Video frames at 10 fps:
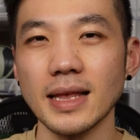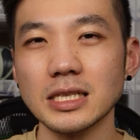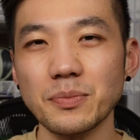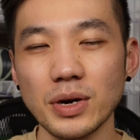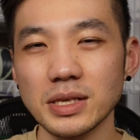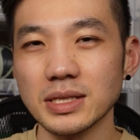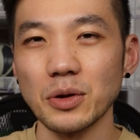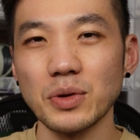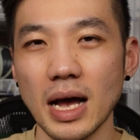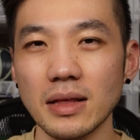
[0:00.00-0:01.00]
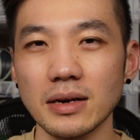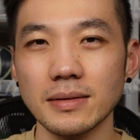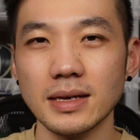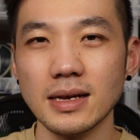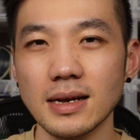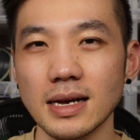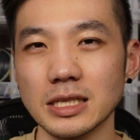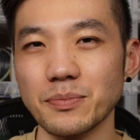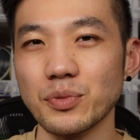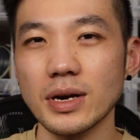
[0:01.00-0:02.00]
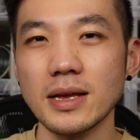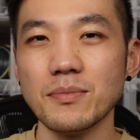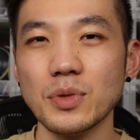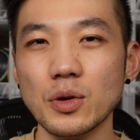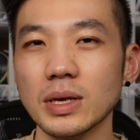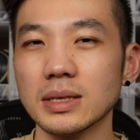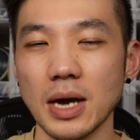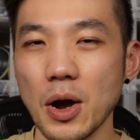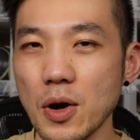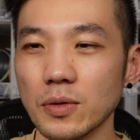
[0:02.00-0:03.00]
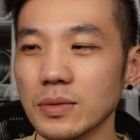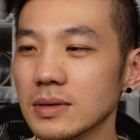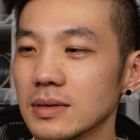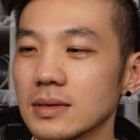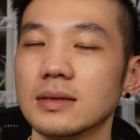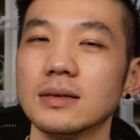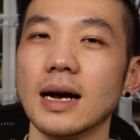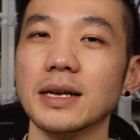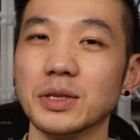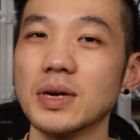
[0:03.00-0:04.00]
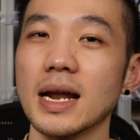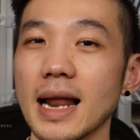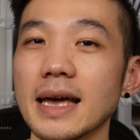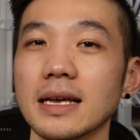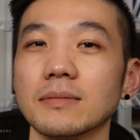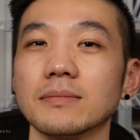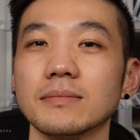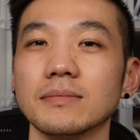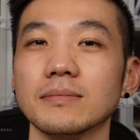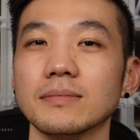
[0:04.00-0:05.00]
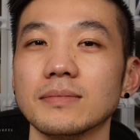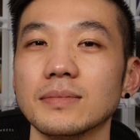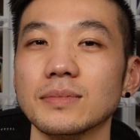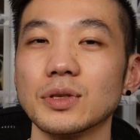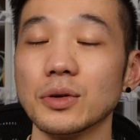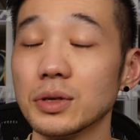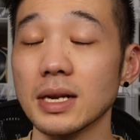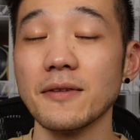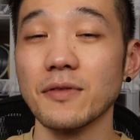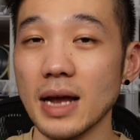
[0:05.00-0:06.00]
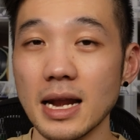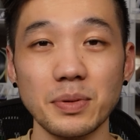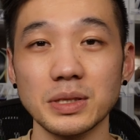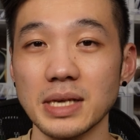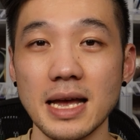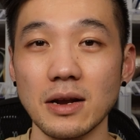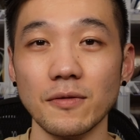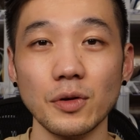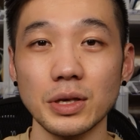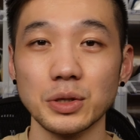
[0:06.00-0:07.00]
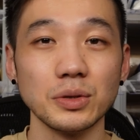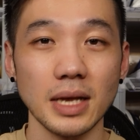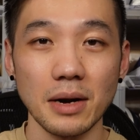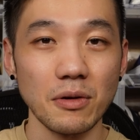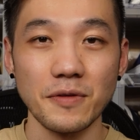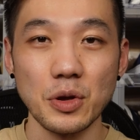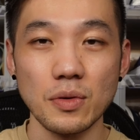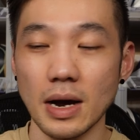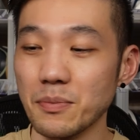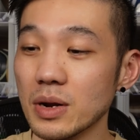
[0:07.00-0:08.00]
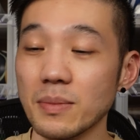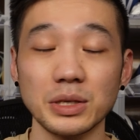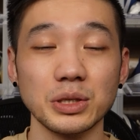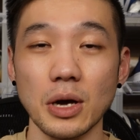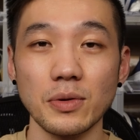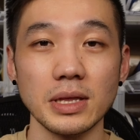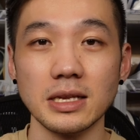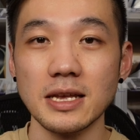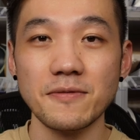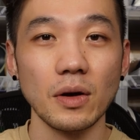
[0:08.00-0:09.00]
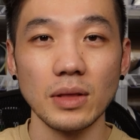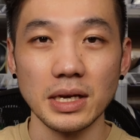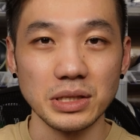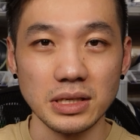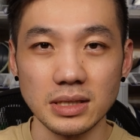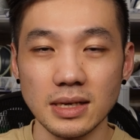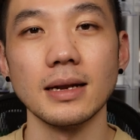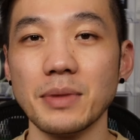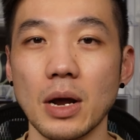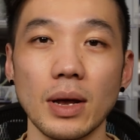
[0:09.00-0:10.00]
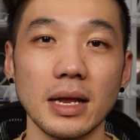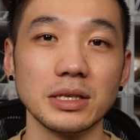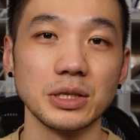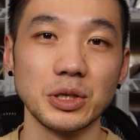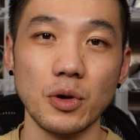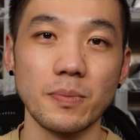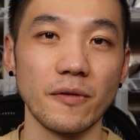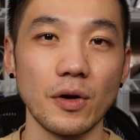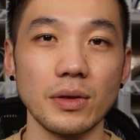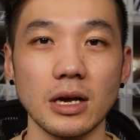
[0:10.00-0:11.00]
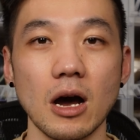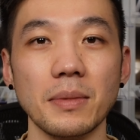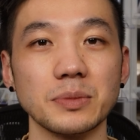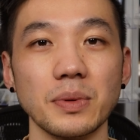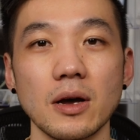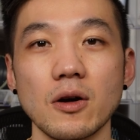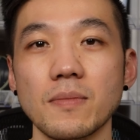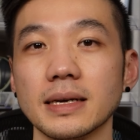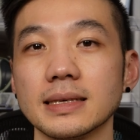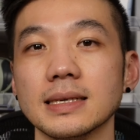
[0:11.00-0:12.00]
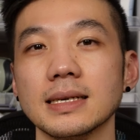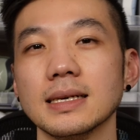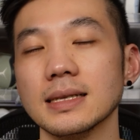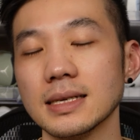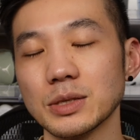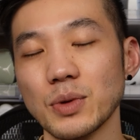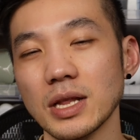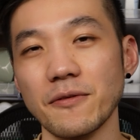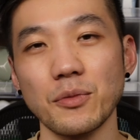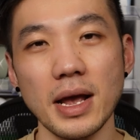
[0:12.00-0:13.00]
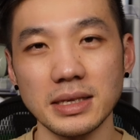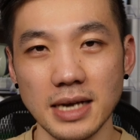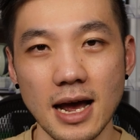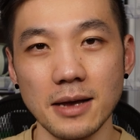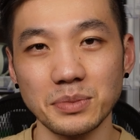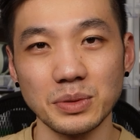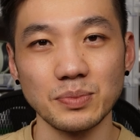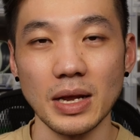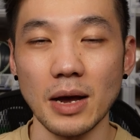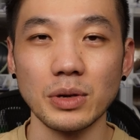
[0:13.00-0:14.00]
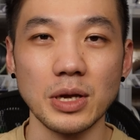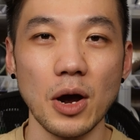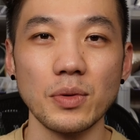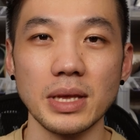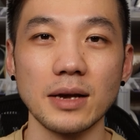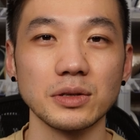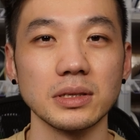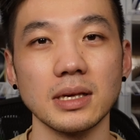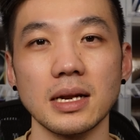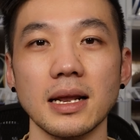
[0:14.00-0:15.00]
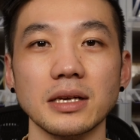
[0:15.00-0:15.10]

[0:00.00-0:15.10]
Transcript: that's a pretty subtle color. It's a pretty muted tone. I do kind of like it. So usually for 90% of all the shoes that I review, I pretty much go with the default laces. Let me know what laces you would prefer in the comments below, but this is one of the rare times that I would go with the extra set of